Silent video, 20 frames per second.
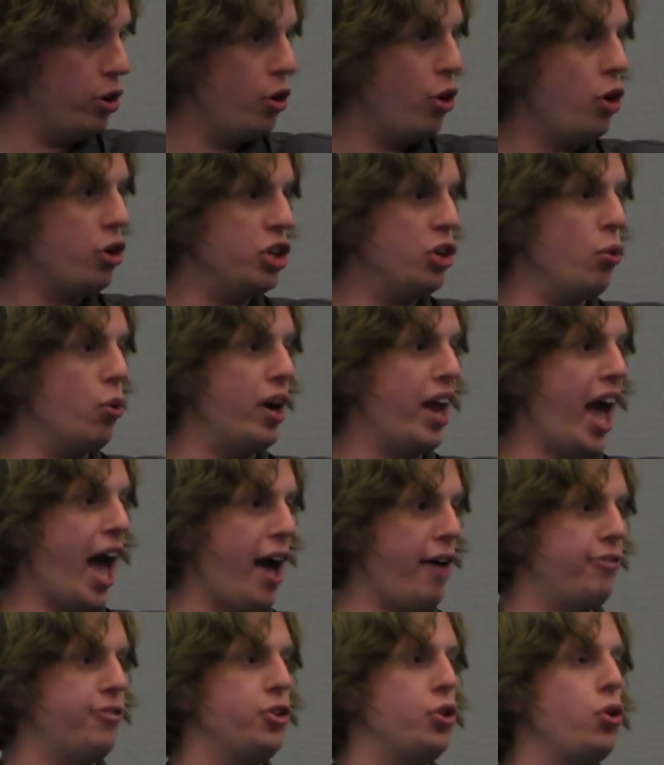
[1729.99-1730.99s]
you would
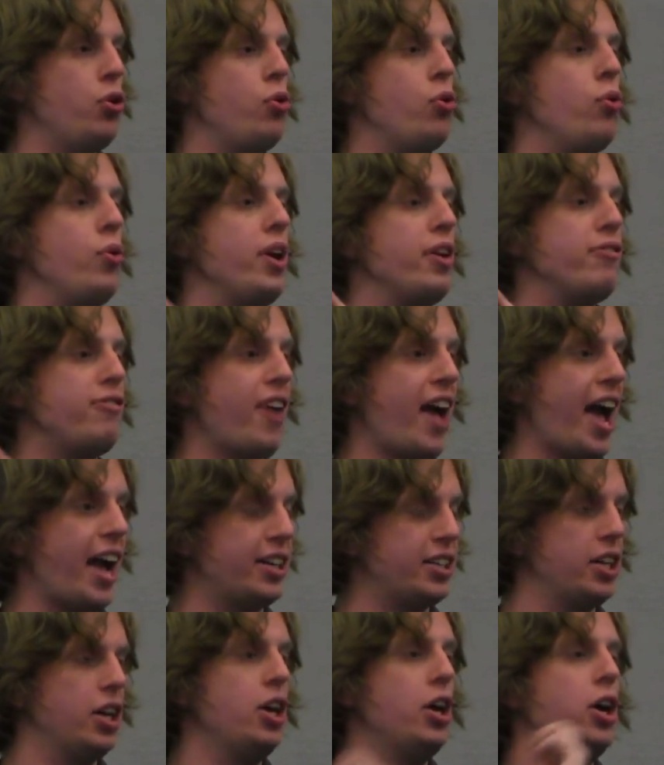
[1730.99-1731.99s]
have to, in
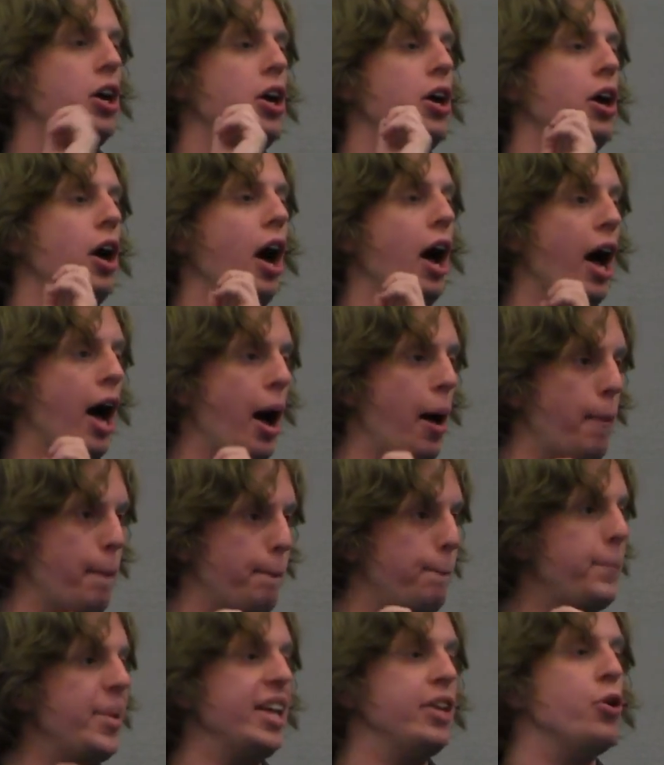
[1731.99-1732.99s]
fact, uh,
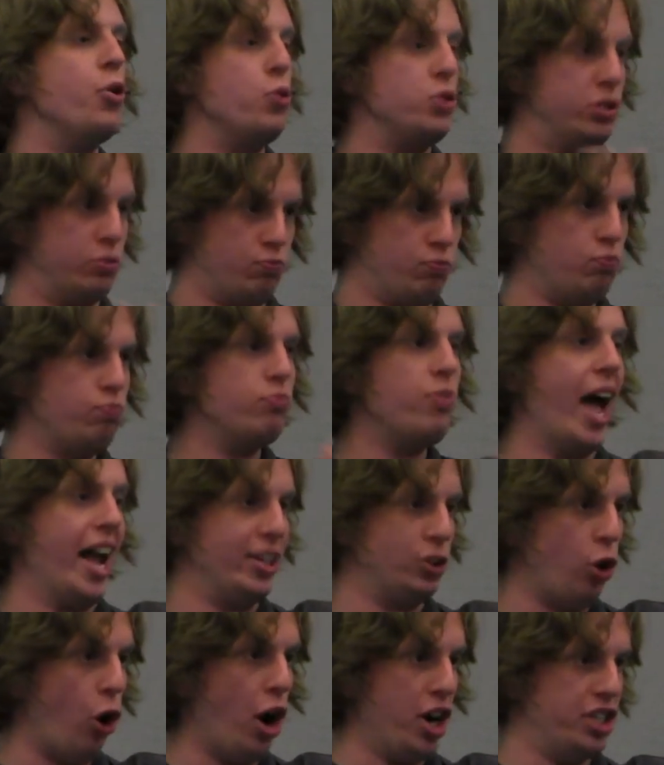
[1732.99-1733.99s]
be, use like
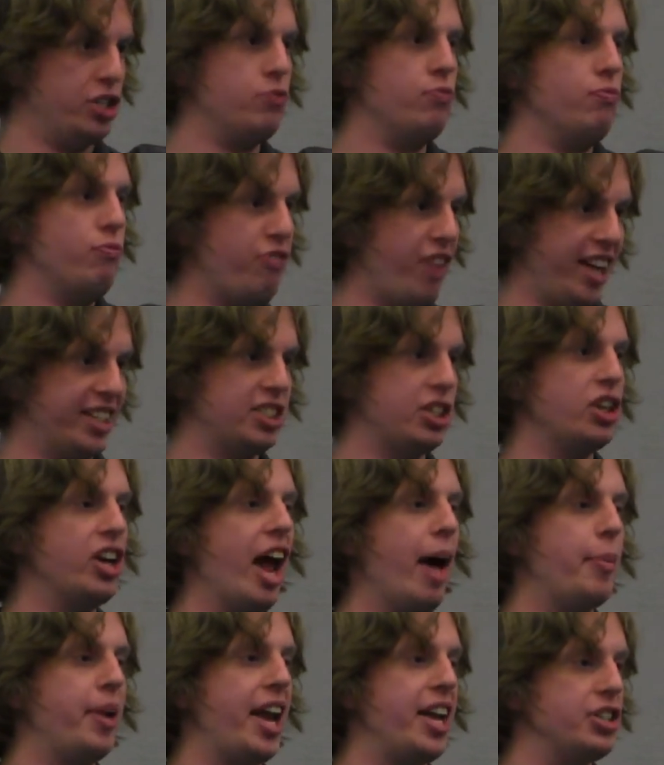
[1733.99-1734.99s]
large fixed
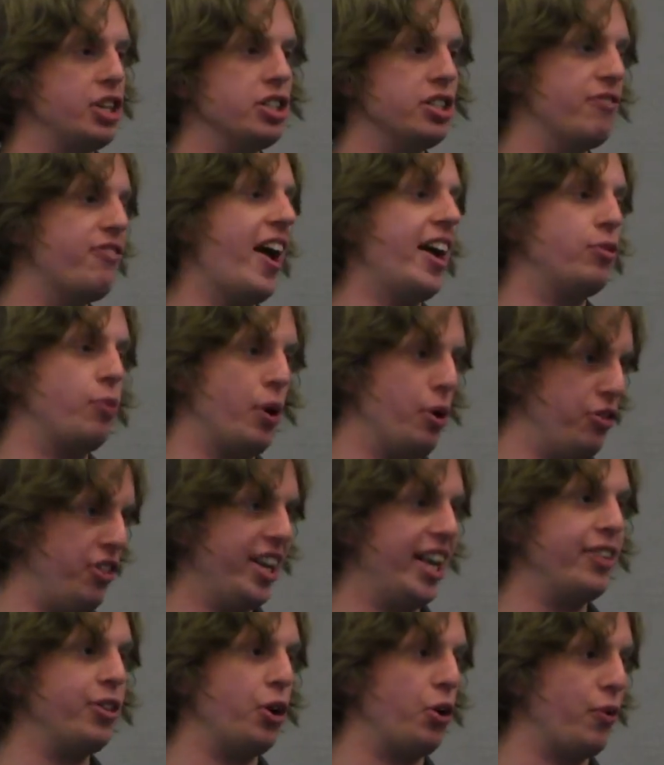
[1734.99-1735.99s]
denominations. In fact, we were
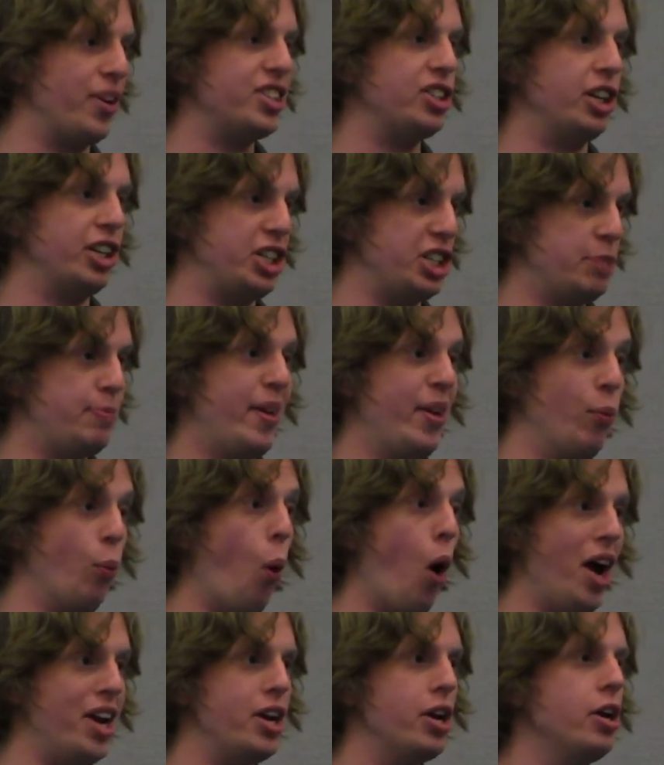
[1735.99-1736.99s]
thinking there'd originally just be
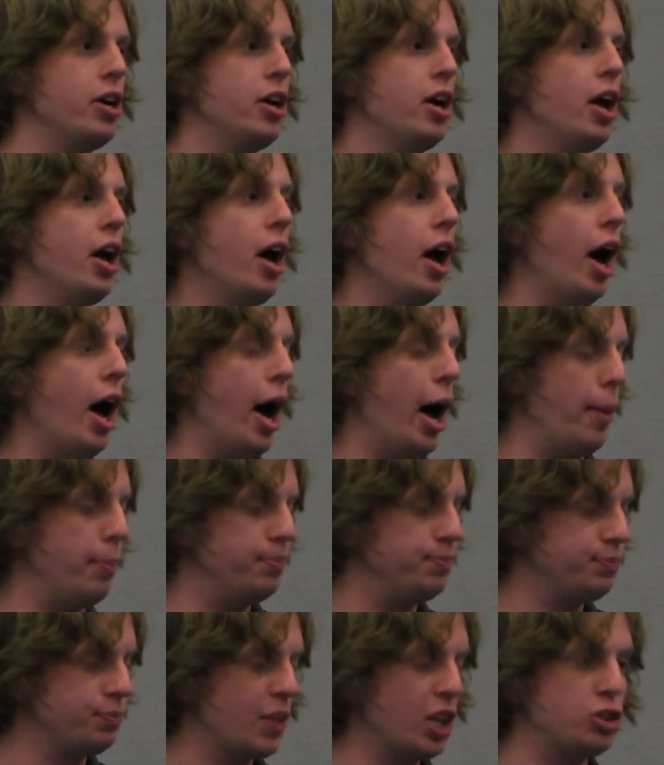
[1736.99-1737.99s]
one um,
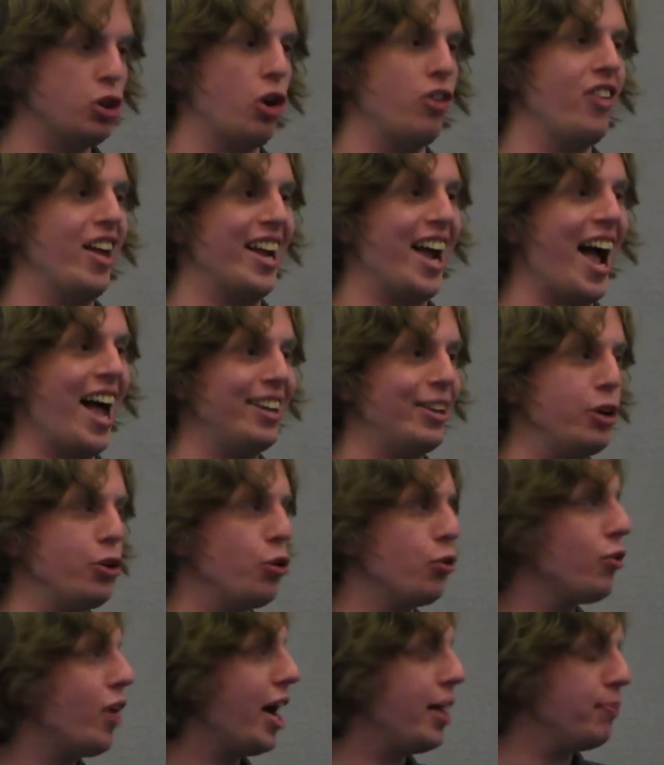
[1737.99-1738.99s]
sort of like Highlander,
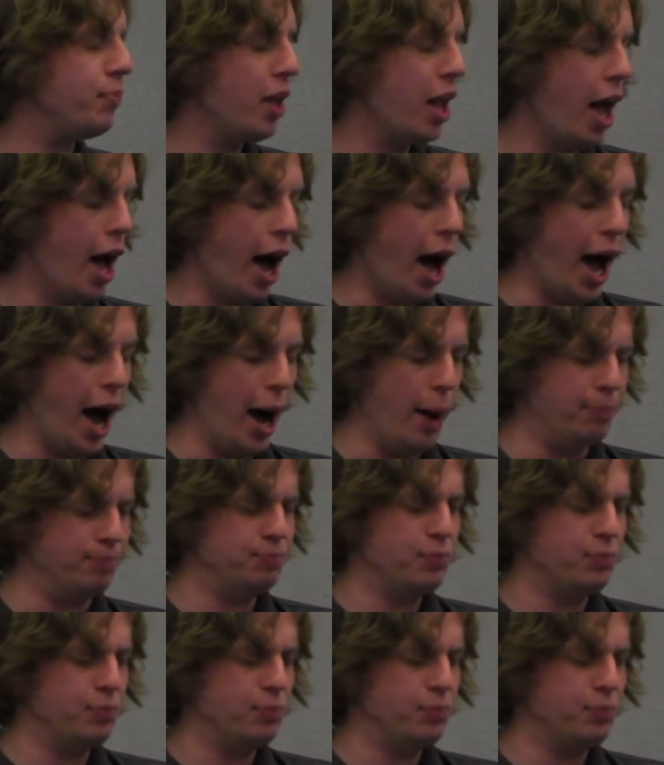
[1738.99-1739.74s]
right? Um,